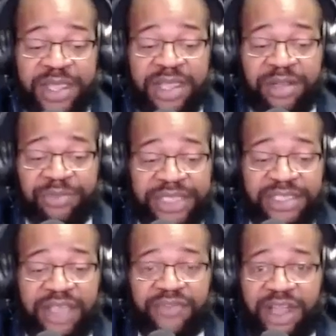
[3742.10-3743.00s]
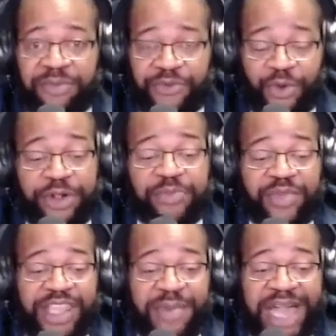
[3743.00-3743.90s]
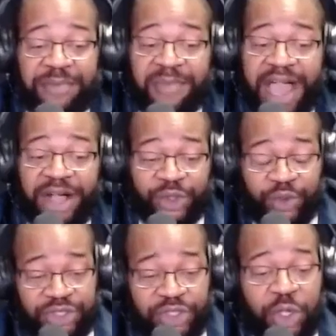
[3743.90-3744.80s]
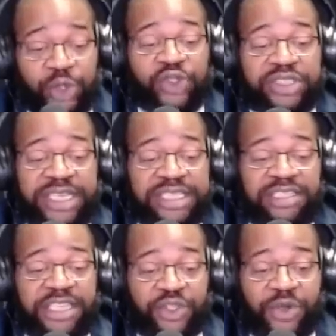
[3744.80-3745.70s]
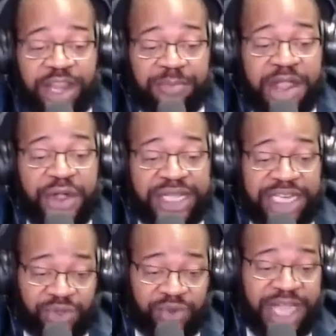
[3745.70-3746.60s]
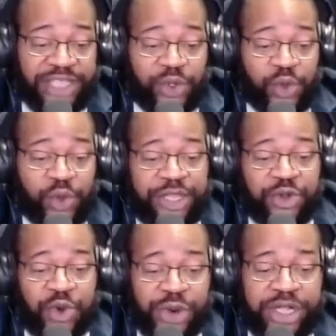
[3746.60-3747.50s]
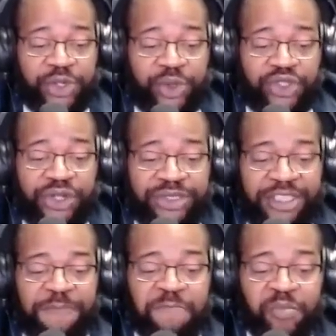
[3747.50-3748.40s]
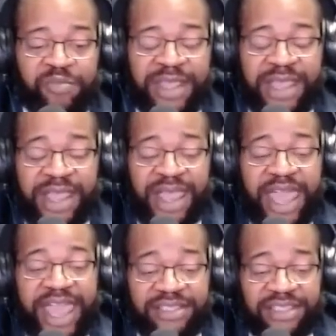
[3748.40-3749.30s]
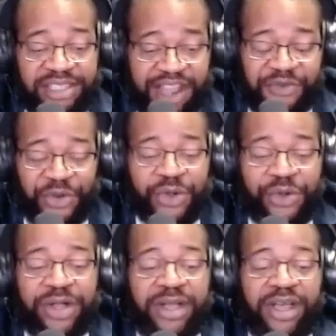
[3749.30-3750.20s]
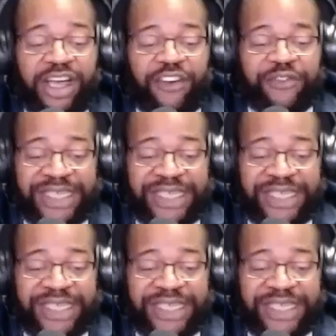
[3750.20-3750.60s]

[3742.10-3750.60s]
please give it up for Imani Miles, who's a social studies teacher at American History High School in Newark, New Jersey, and several of